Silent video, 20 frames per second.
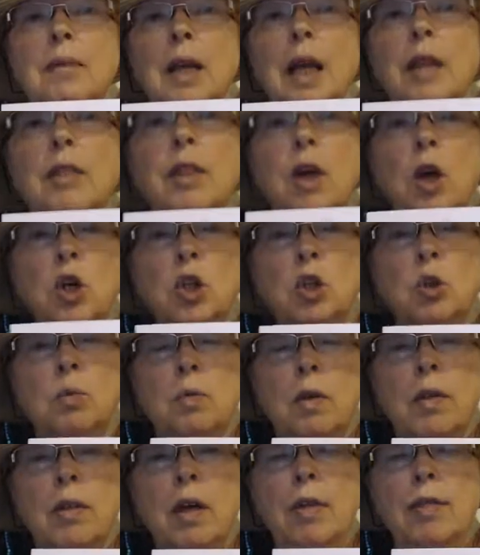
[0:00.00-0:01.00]
And those
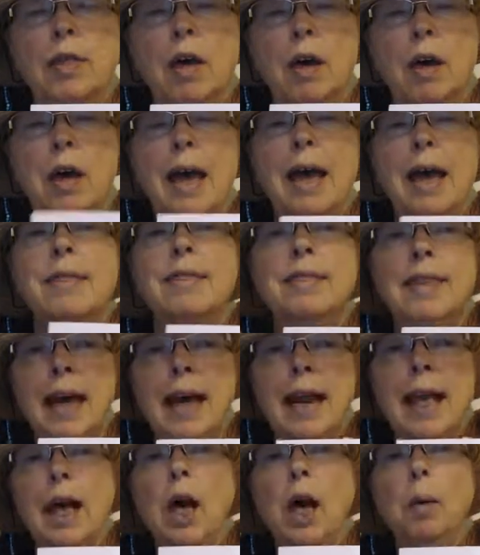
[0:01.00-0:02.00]
and the and
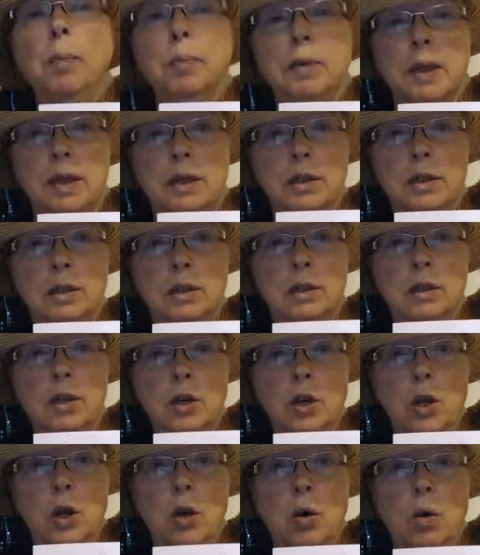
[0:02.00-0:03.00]
that helped us to
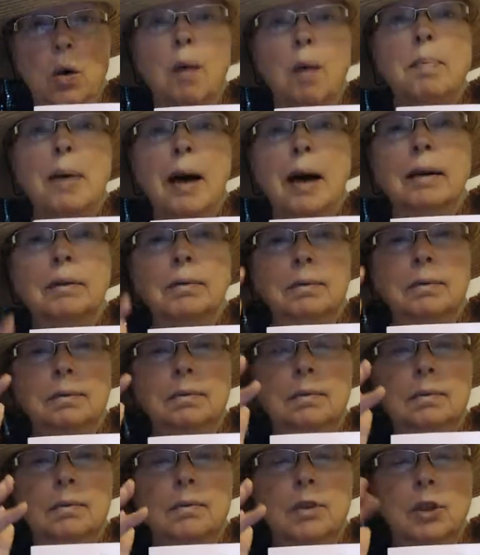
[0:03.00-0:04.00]
know about
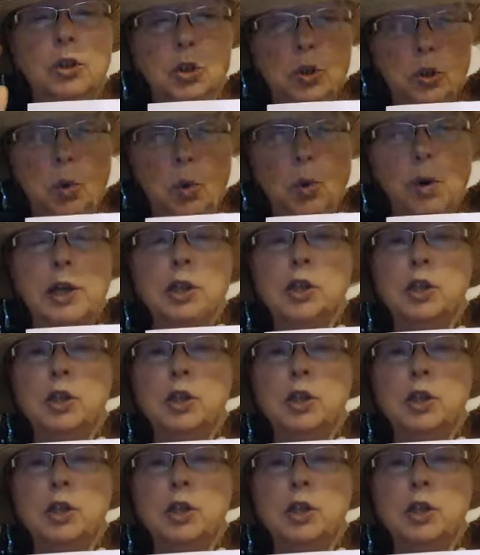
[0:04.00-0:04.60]
the story